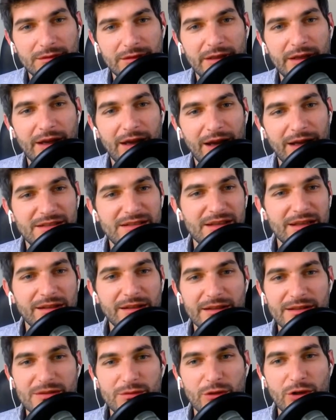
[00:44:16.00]
Yeah, I say
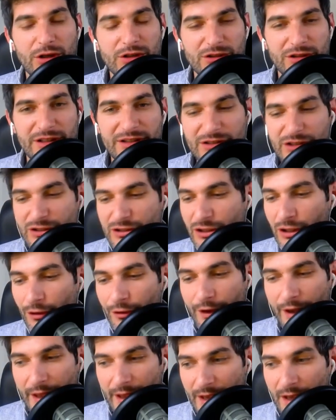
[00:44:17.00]
let's let's just go
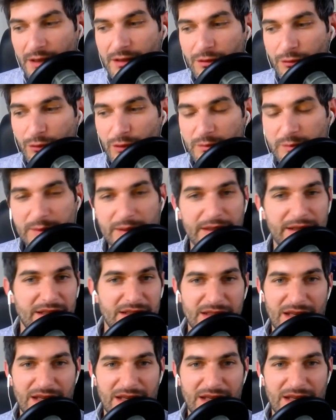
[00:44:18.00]
ahead and replace